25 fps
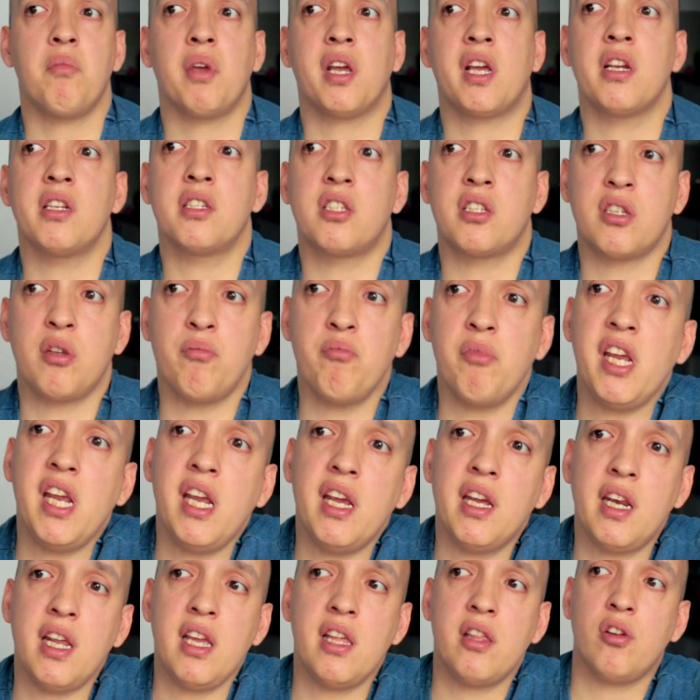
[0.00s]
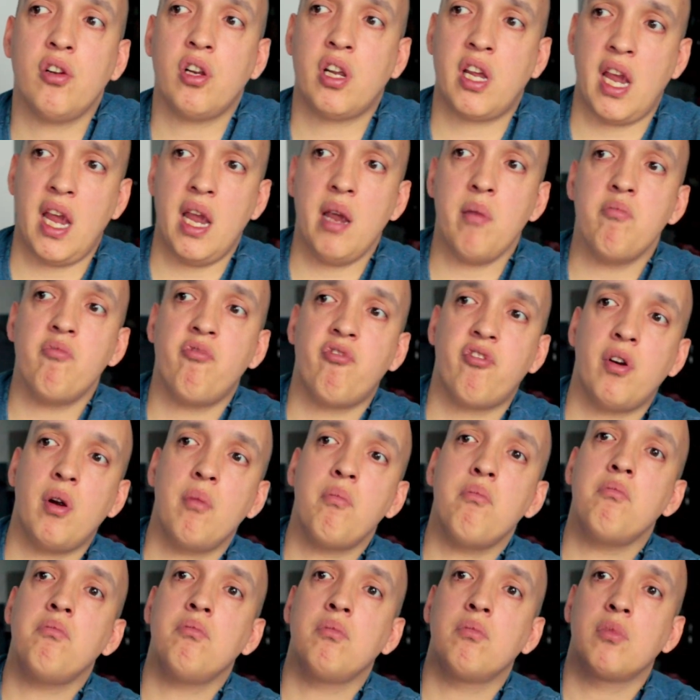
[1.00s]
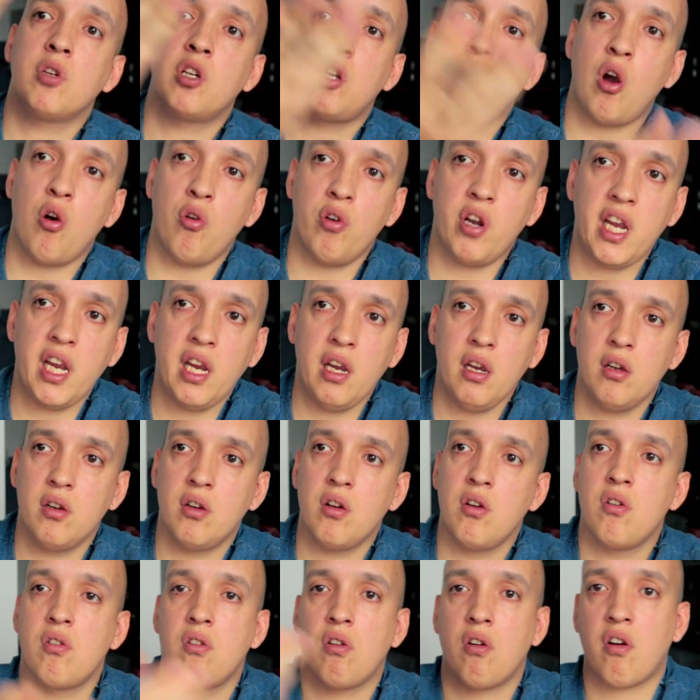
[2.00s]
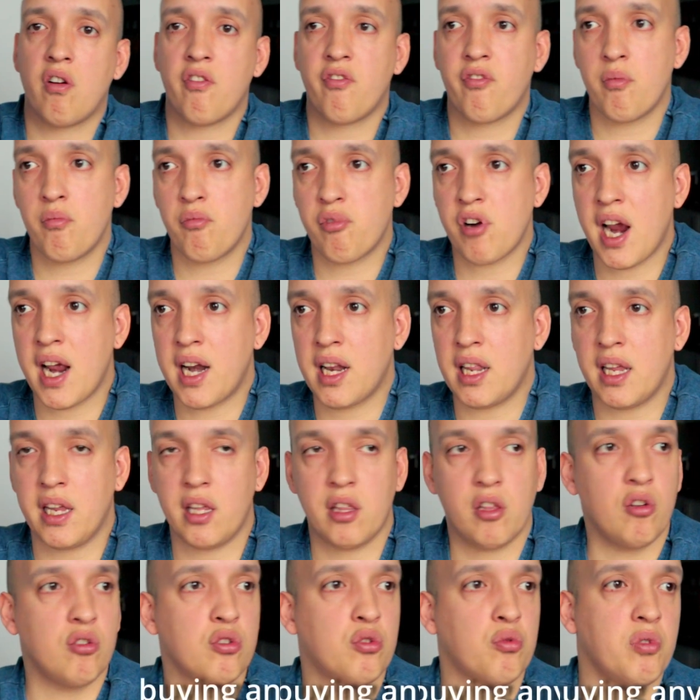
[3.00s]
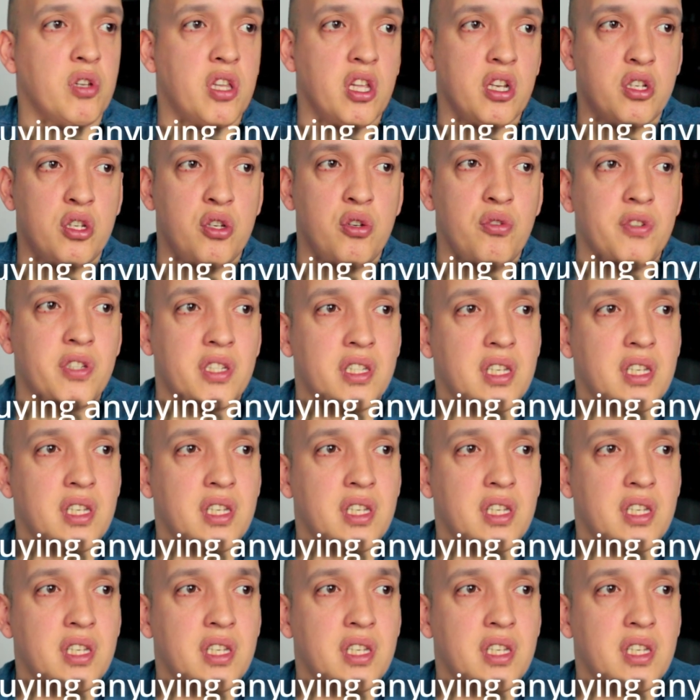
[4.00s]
because to me it either came from Coty or from Bradley. Those were the two